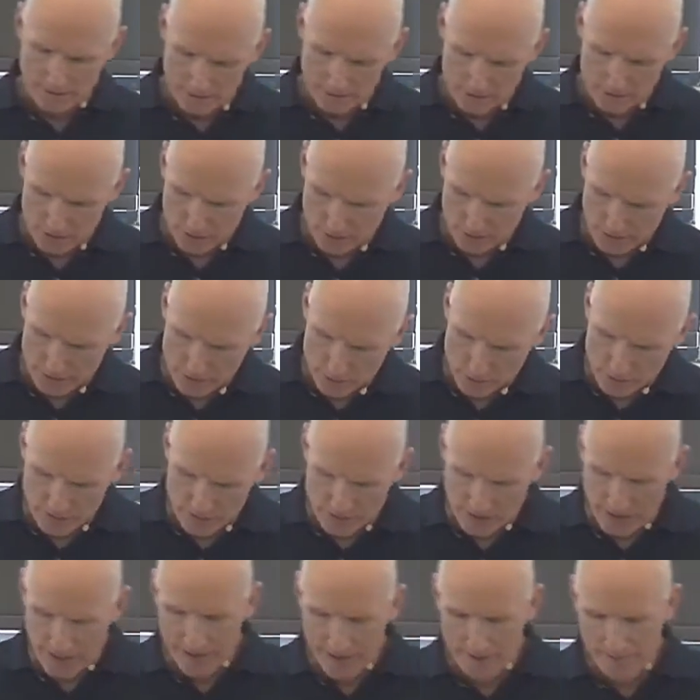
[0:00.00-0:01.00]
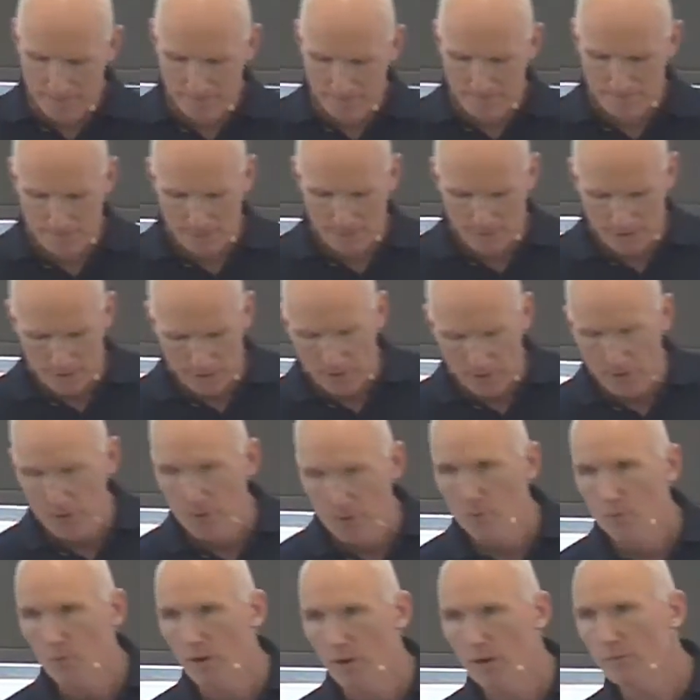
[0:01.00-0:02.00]
And so, as we said,
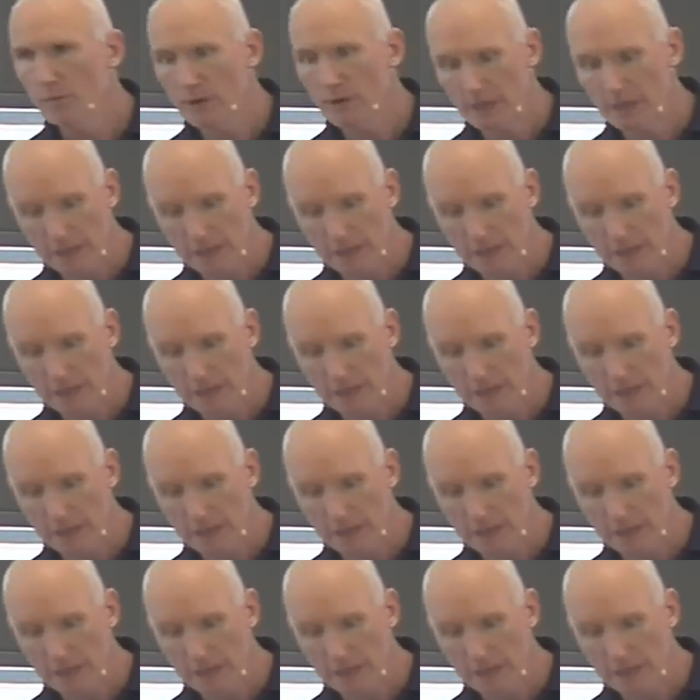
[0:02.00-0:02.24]
when